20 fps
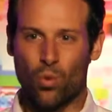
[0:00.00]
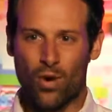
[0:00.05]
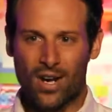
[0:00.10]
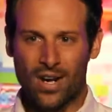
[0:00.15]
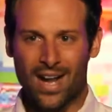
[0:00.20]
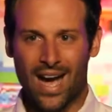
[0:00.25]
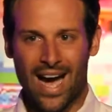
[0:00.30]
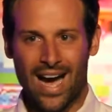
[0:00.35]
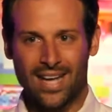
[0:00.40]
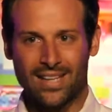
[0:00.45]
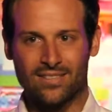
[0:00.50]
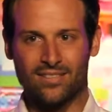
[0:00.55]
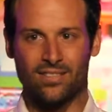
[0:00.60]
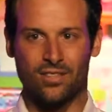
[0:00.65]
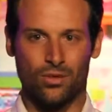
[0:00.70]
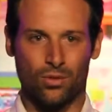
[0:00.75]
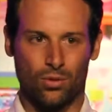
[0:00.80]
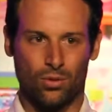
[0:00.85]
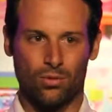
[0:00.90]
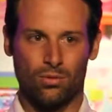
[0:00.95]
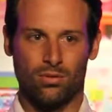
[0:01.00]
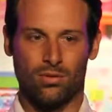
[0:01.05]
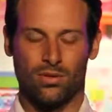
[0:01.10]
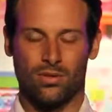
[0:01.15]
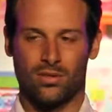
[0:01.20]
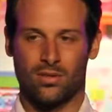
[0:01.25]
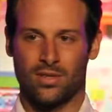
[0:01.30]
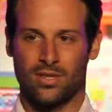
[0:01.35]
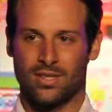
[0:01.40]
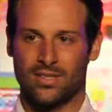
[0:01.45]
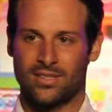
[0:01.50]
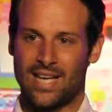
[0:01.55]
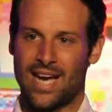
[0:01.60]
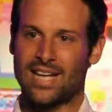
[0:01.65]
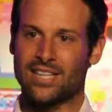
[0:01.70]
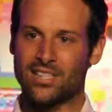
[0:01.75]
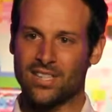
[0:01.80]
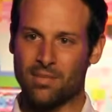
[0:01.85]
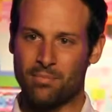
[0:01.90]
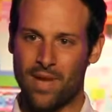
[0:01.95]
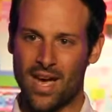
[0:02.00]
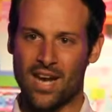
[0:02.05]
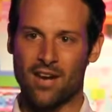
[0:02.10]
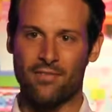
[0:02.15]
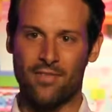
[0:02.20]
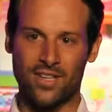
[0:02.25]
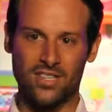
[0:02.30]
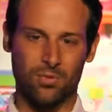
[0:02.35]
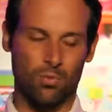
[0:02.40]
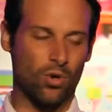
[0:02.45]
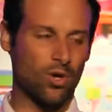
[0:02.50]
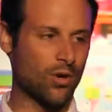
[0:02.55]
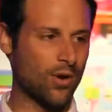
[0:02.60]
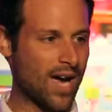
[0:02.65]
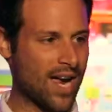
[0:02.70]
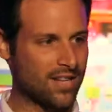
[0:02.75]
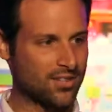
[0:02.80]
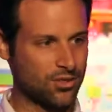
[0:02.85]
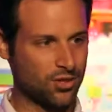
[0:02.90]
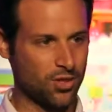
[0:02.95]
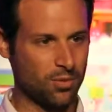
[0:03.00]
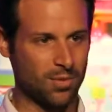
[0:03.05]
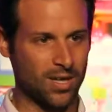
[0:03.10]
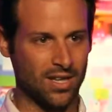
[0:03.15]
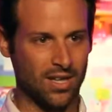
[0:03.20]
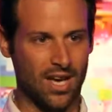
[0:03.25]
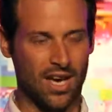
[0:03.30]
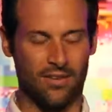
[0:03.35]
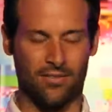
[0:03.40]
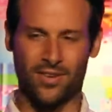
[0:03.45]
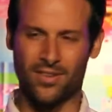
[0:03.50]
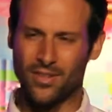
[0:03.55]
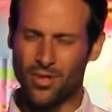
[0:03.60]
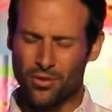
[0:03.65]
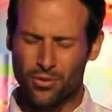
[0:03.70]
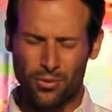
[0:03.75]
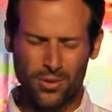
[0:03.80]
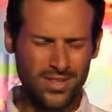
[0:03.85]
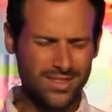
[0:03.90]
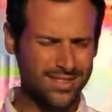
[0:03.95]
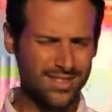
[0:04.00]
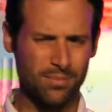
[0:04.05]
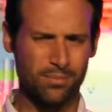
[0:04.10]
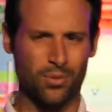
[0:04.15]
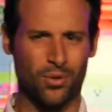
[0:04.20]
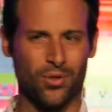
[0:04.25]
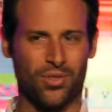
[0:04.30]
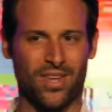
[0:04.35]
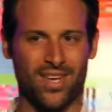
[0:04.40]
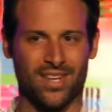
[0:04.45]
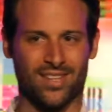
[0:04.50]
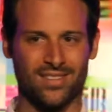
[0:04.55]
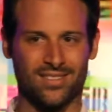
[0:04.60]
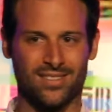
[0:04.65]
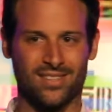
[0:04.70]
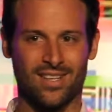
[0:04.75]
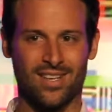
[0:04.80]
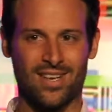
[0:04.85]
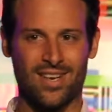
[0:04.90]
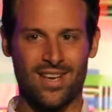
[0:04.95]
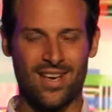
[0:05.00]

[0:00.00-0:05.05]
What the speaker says: What did I do to actually manifest more gratitude in my life? And they're 3 simple things.